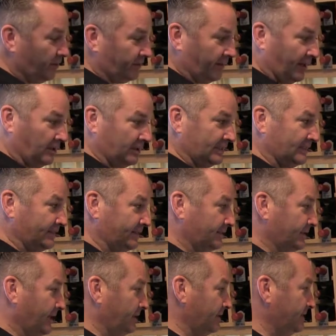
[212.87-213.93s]
with
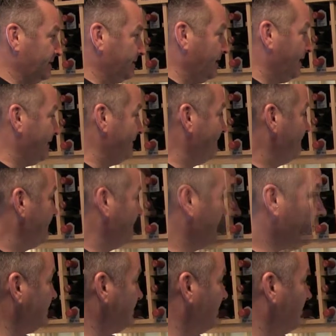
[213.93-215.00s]
LED, LED lighting.
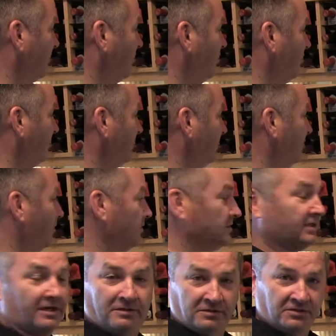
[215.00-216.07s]
This is our open
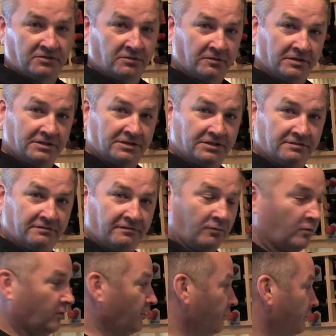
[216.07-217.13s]
horizontal storage
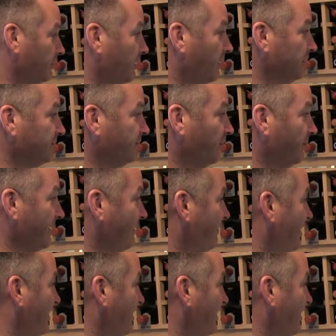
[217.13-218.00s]
for large format